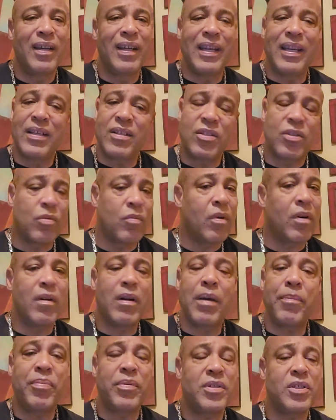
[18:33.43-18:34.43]
and square
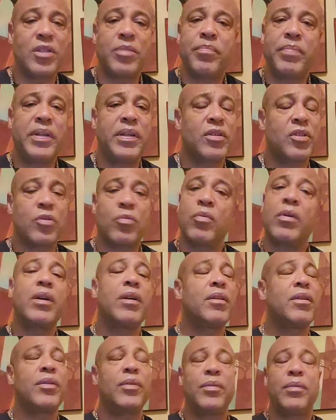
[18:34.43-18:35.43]
up and just be a square
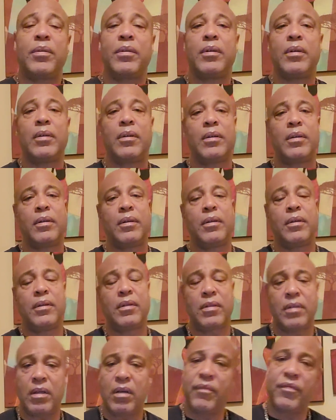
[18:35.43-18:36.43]
dude.
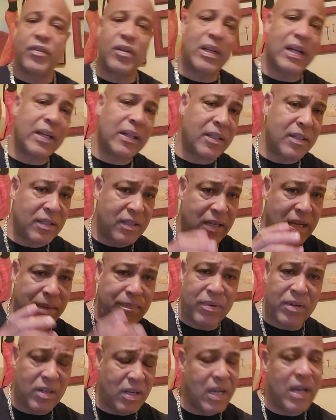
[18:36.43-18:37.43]
So if you like this type
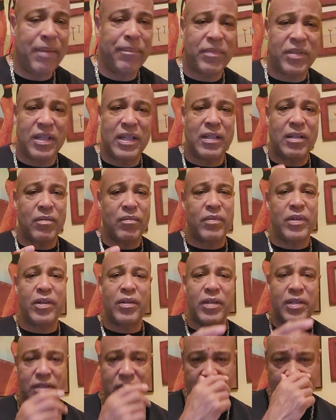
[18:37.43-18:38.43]
of content, the
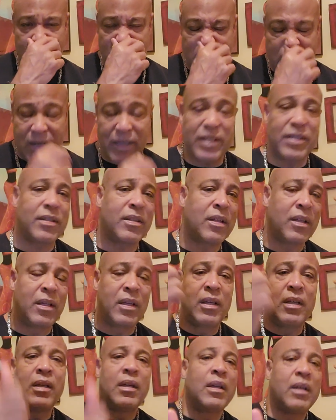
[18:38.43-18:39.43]
realness and the rawness,
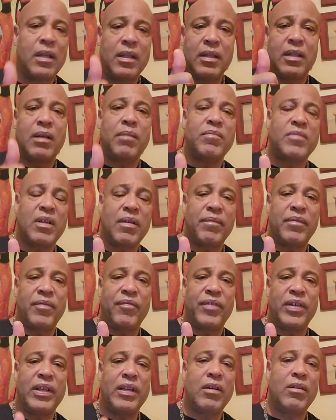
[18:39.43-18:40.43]
thumbs up the
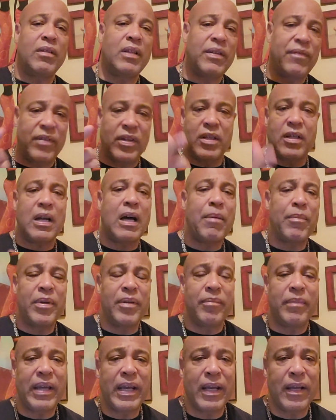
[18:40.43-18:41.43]
video, leave a
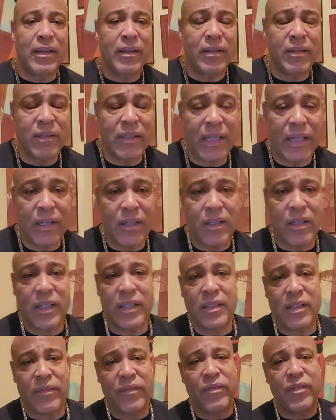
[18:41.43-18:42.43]
comment, man. Like,
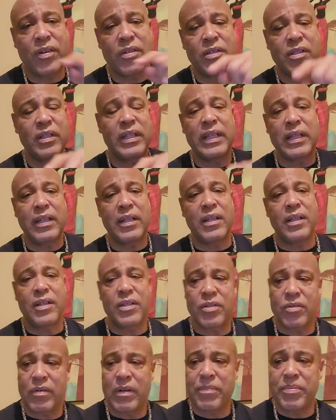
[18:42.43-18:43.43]
click the first link in the
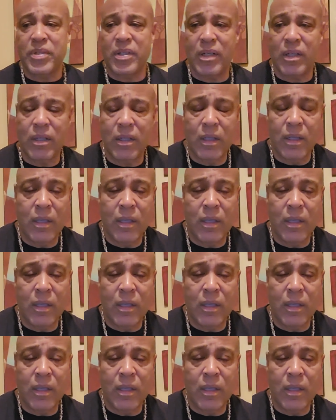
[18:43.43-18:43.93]
description.